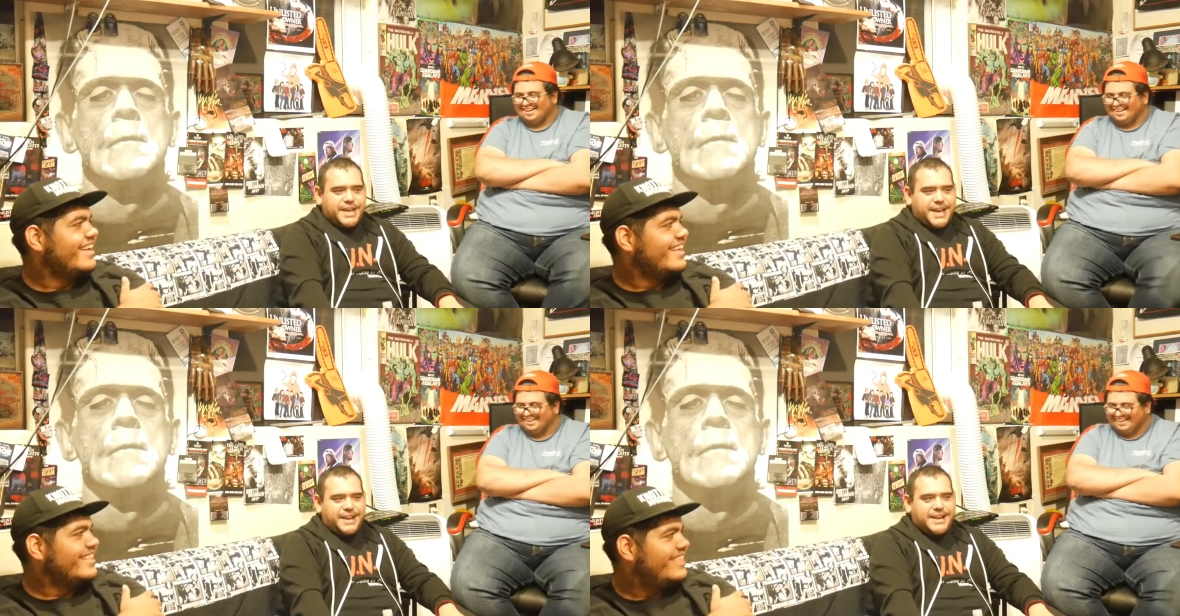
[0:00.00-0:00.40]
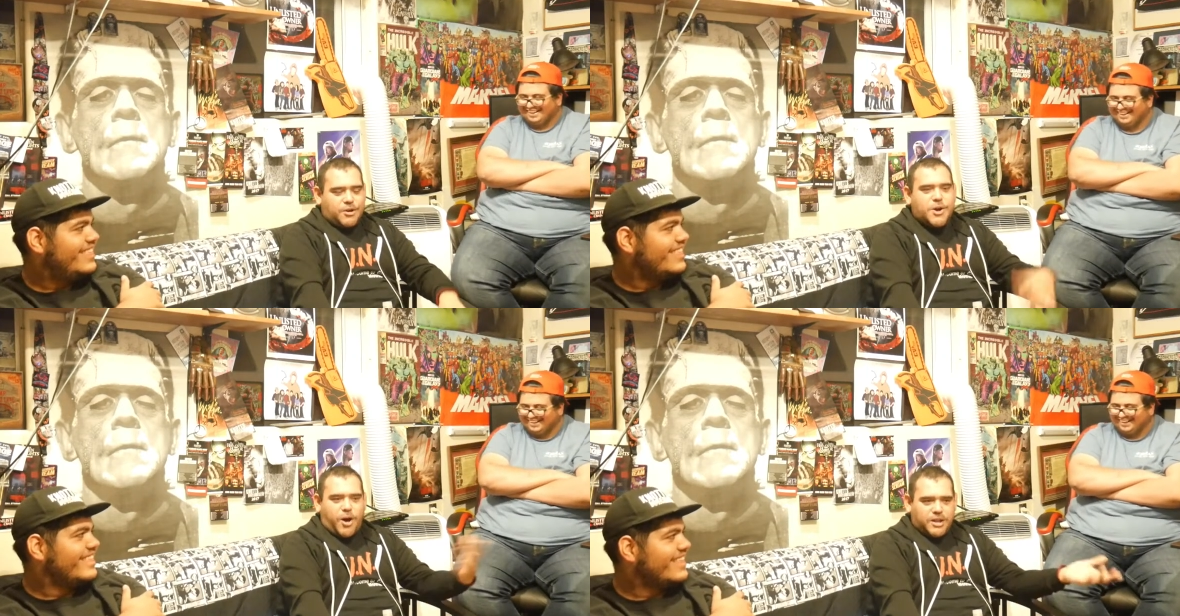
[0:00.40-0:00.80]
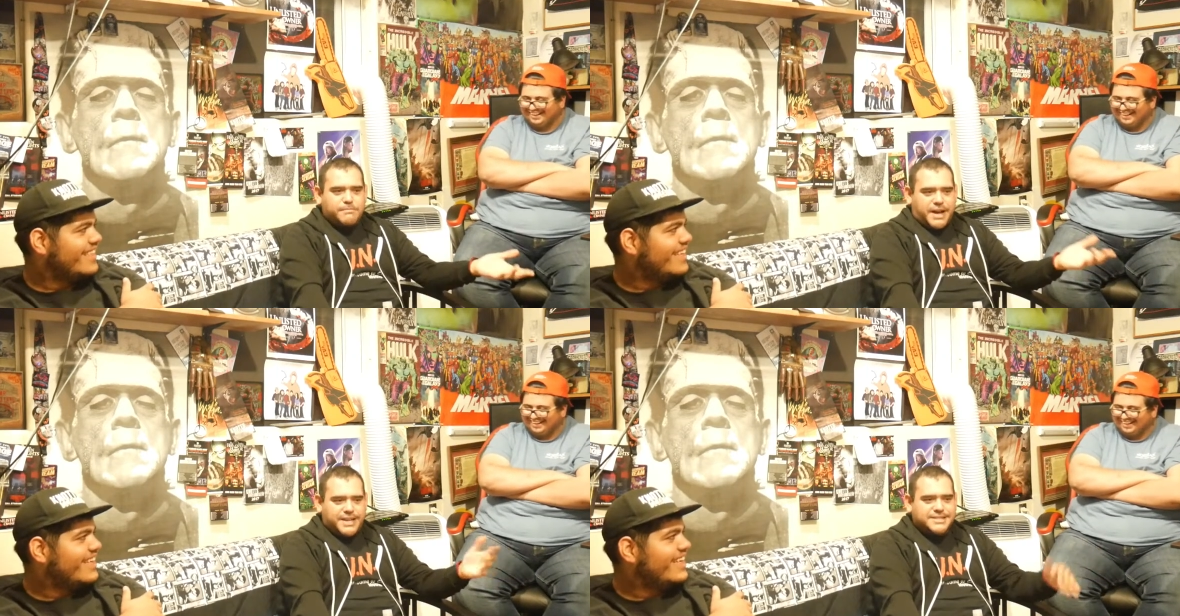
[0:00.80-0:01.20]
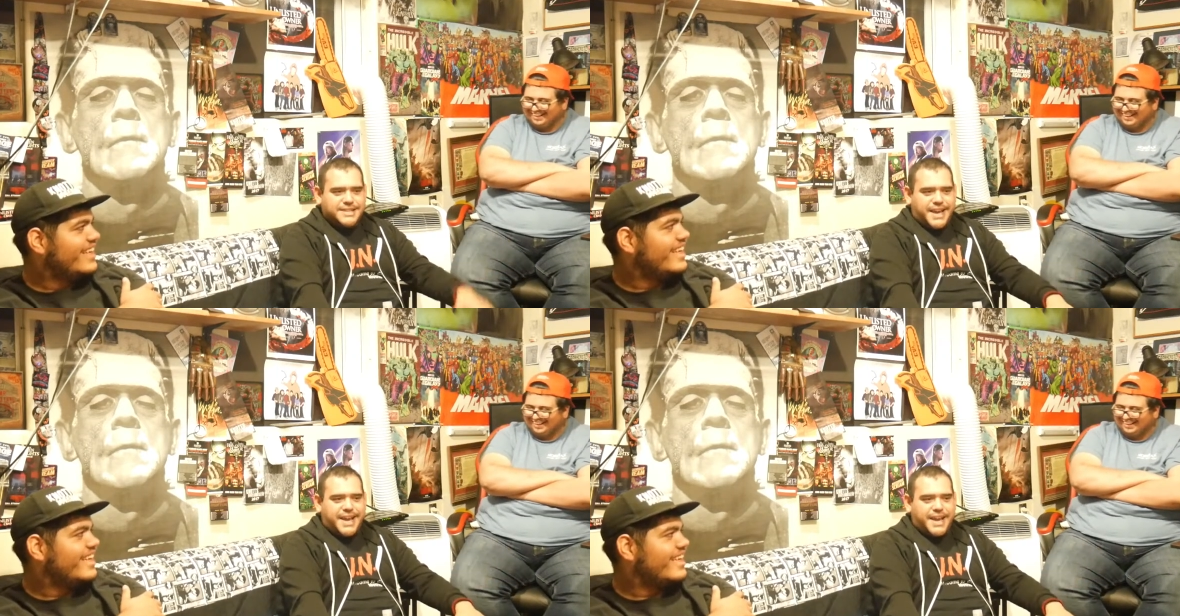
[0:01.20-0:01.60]
Speaker 1: And I'll call him by his
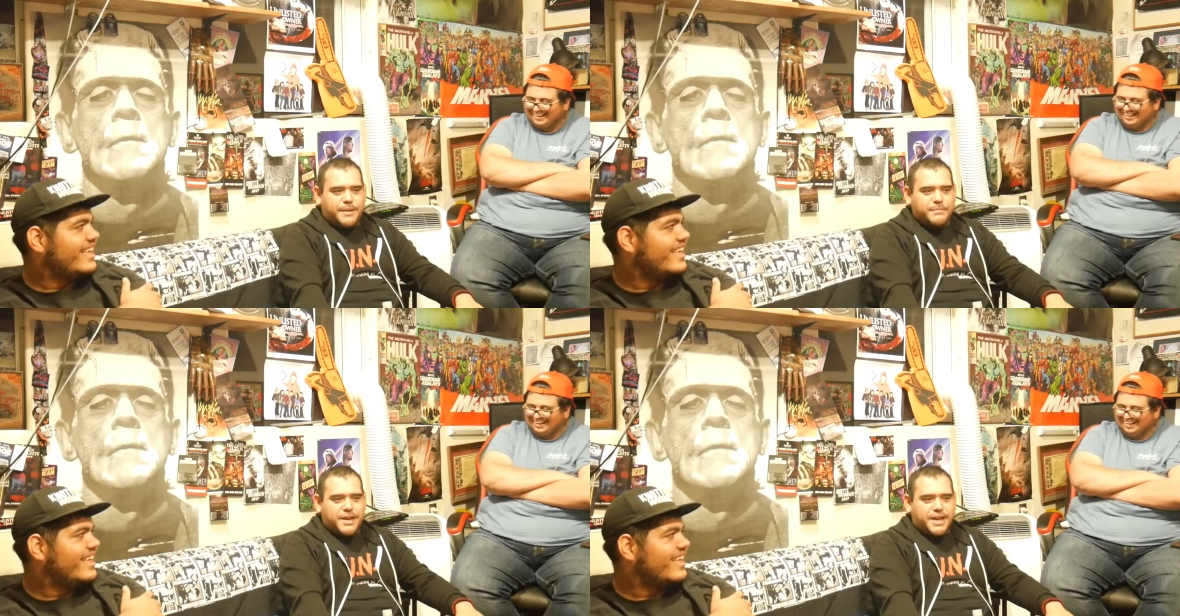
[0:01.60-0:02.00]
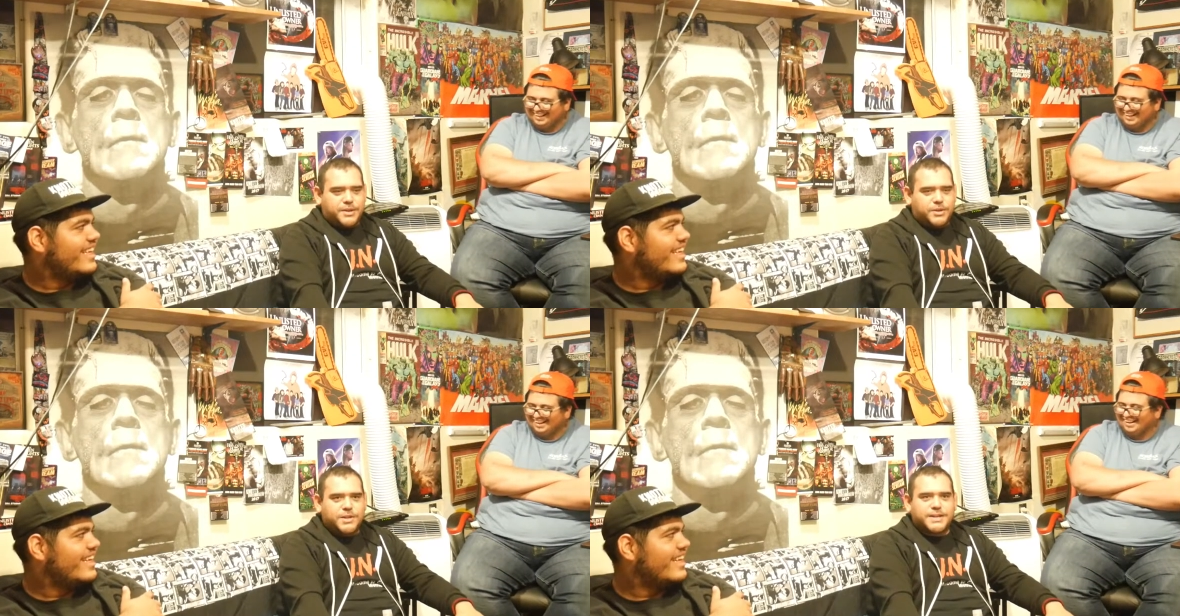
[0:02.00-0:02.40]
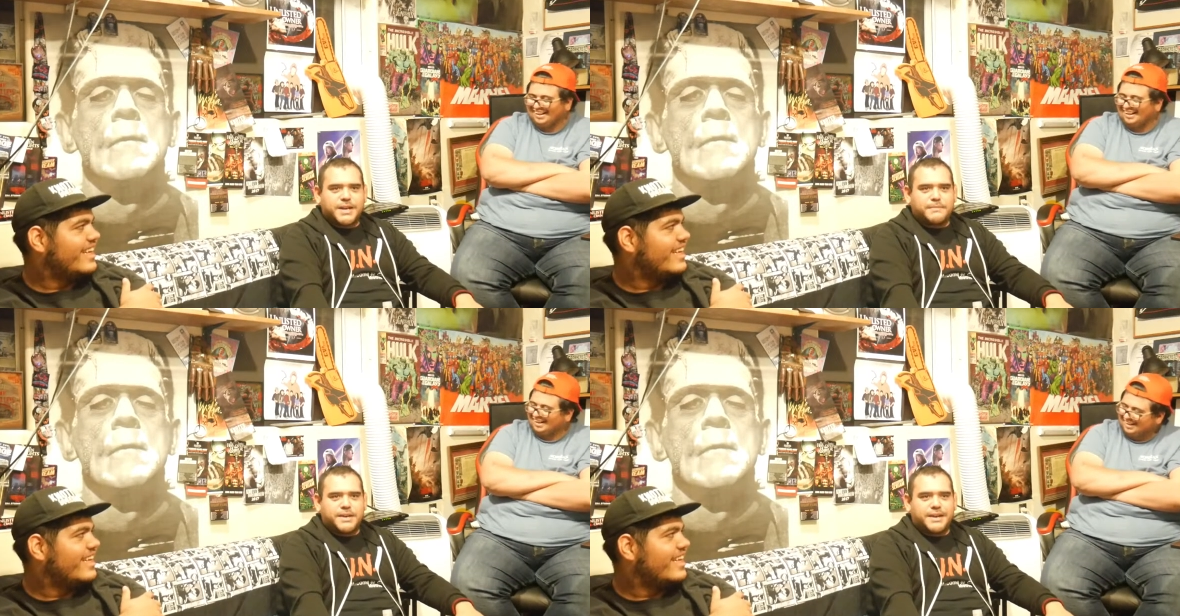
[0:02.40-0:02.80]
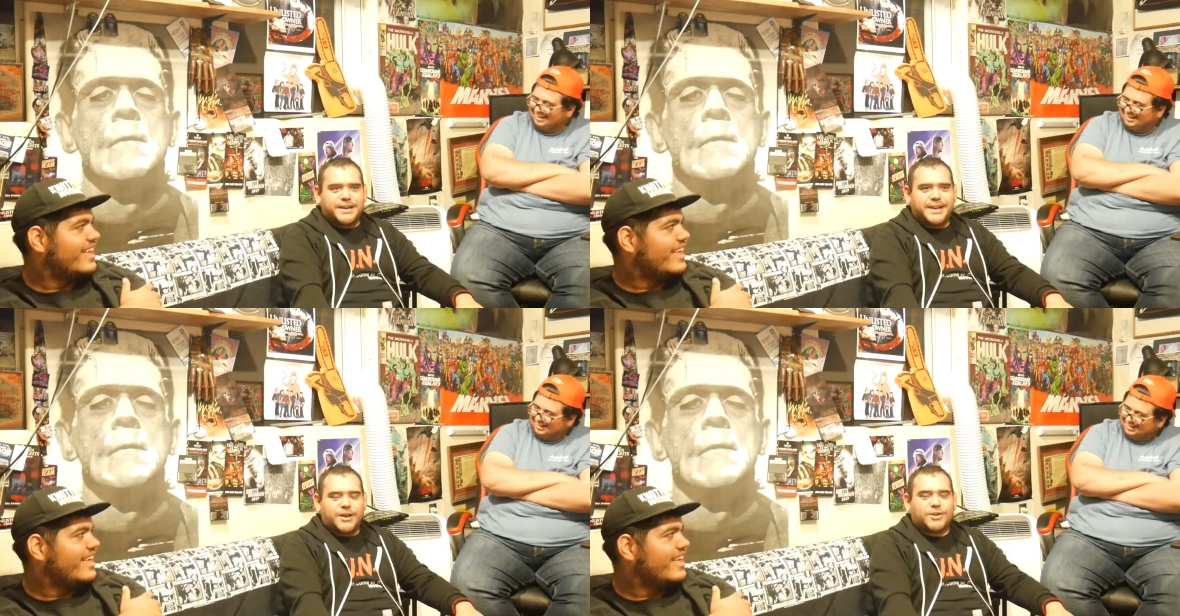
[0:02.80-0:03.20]
name, and he'll look at
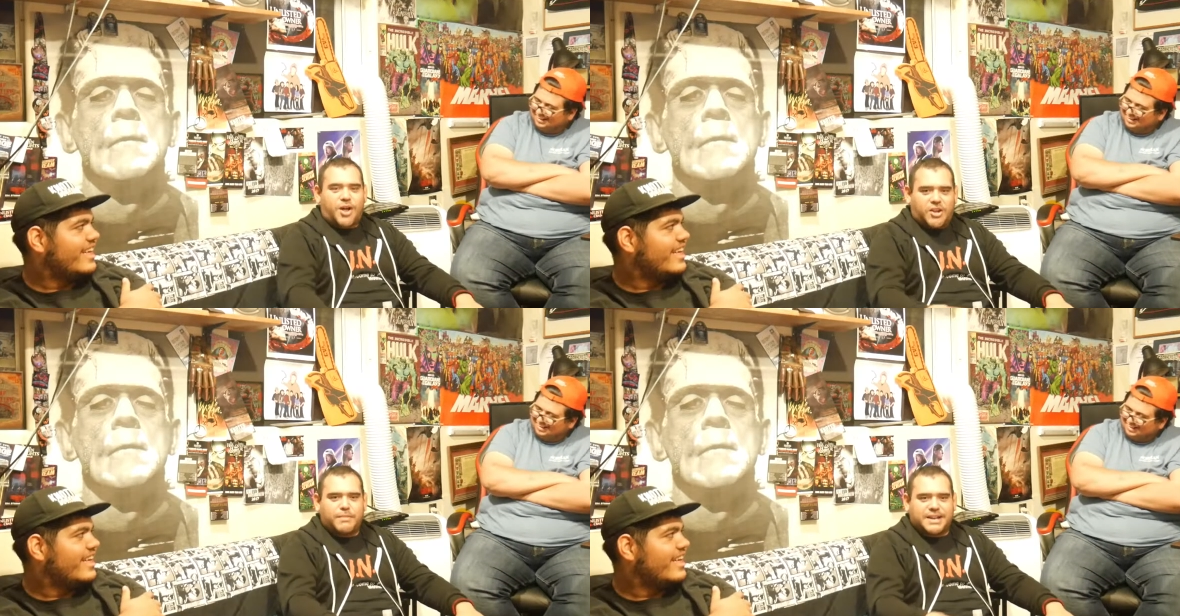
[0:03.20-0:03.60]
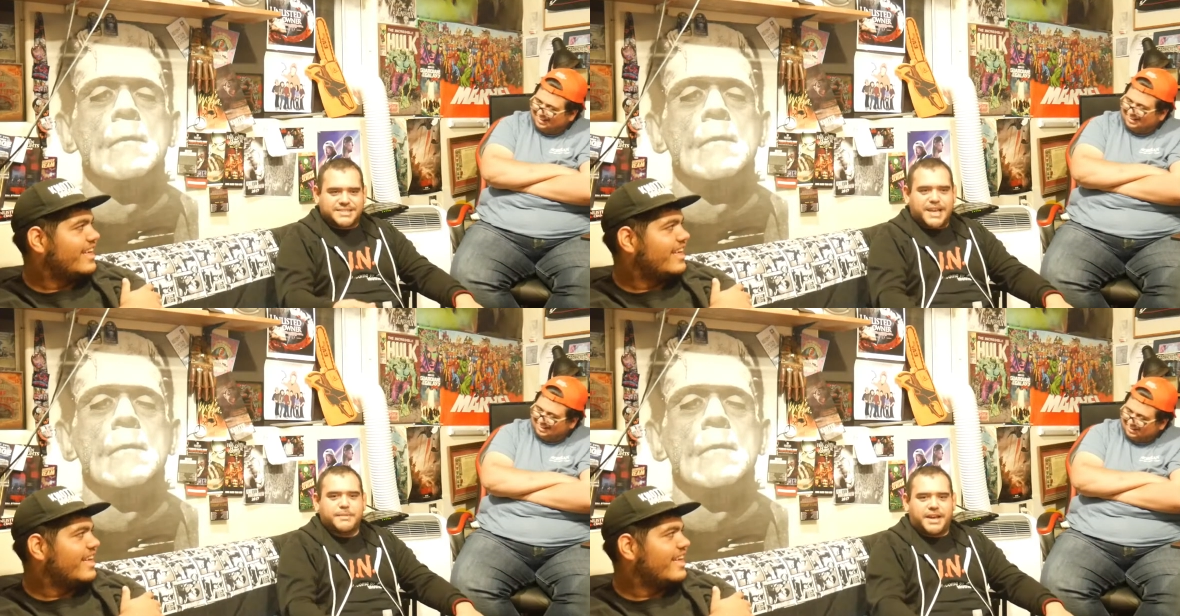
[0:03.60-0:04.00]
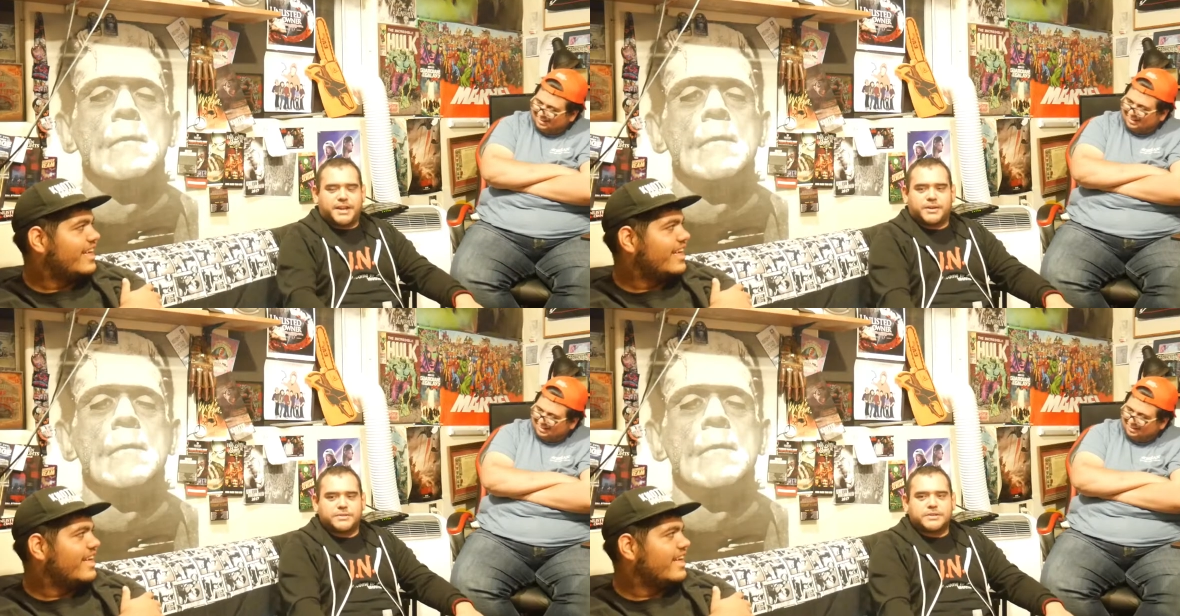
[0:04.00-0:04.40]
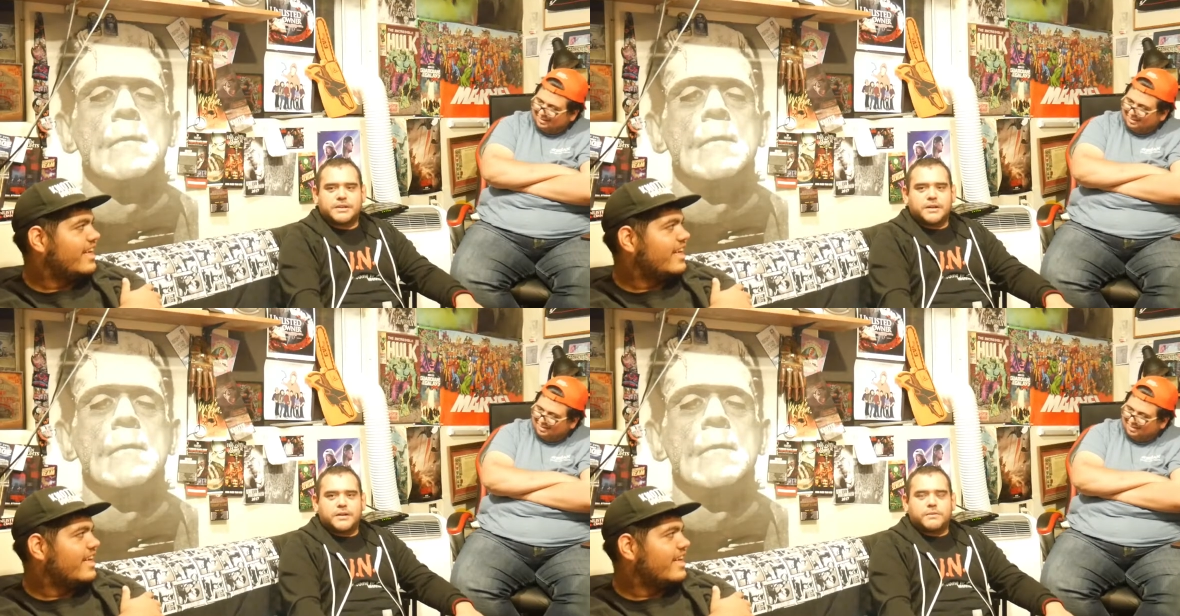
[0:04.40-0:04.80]
me, and I'll call him by his name again. He goes,
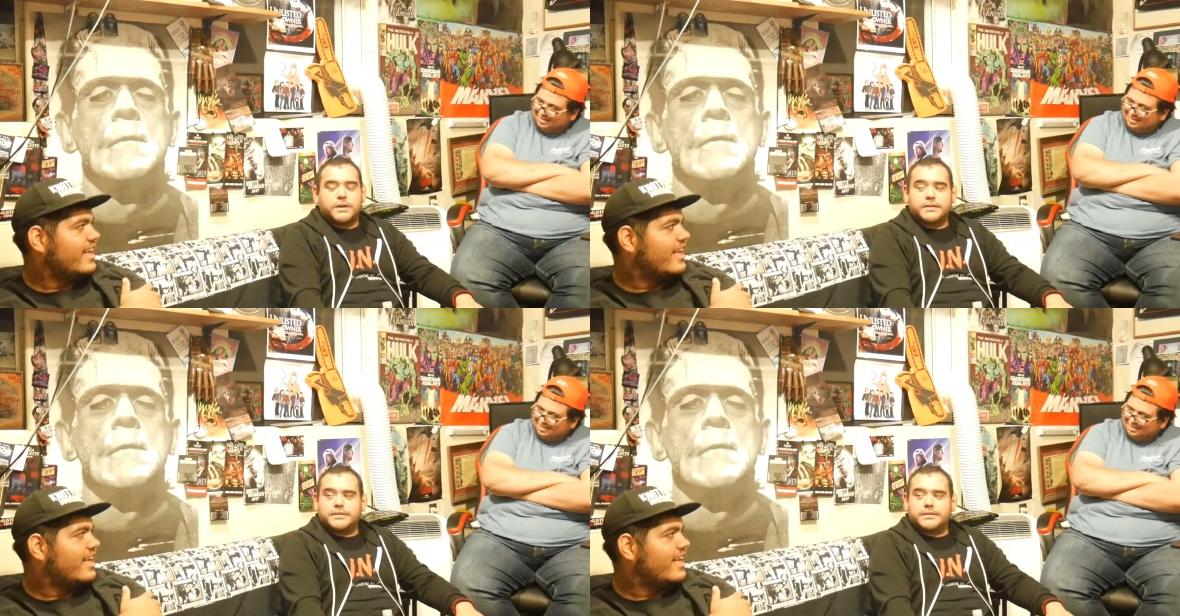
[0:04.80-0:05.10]
"What?"